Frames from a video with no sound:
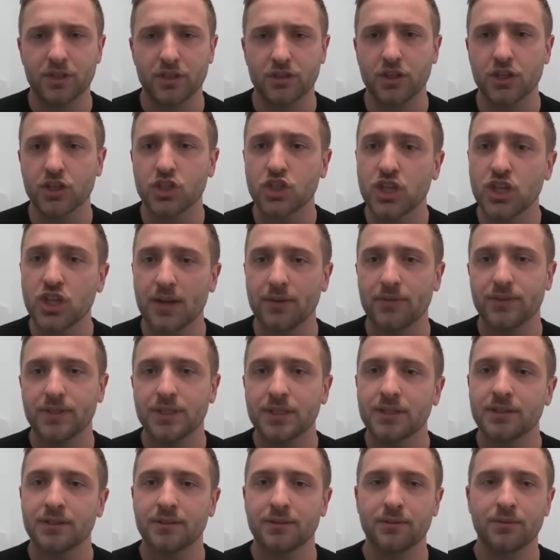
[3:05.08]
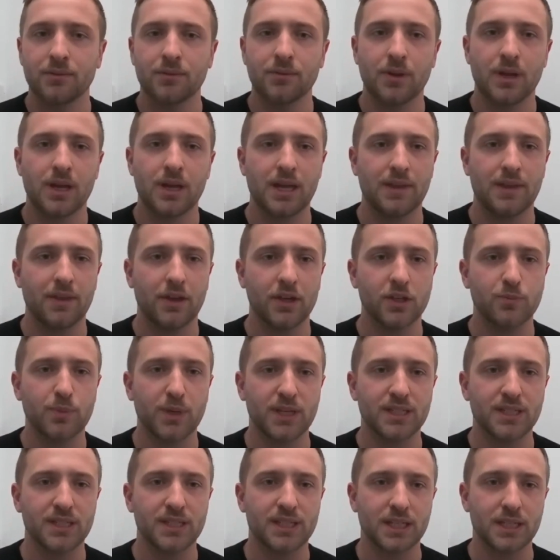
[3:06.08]
shift in those
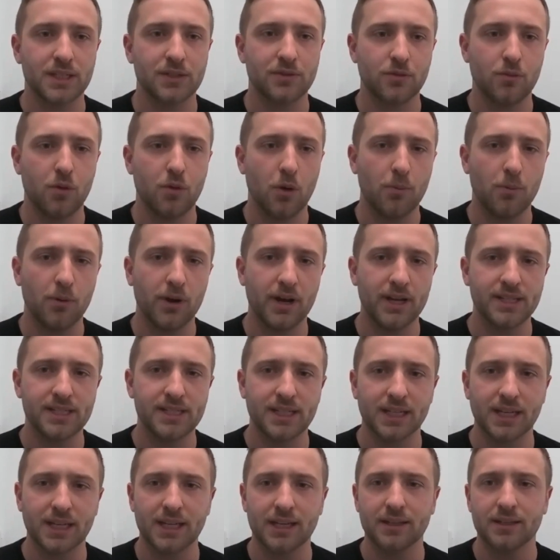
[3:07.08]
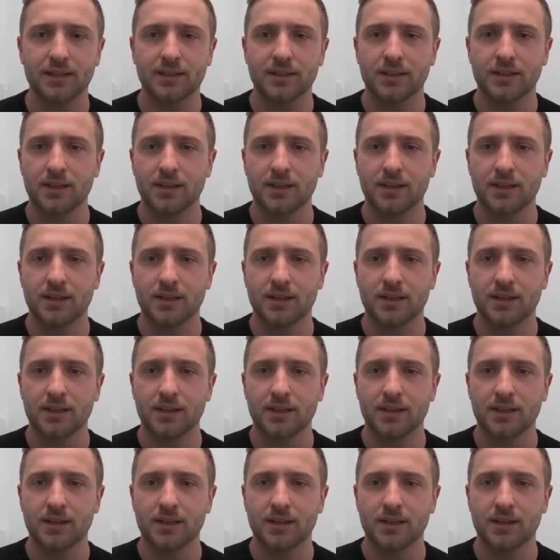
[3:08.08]
businesses from operating in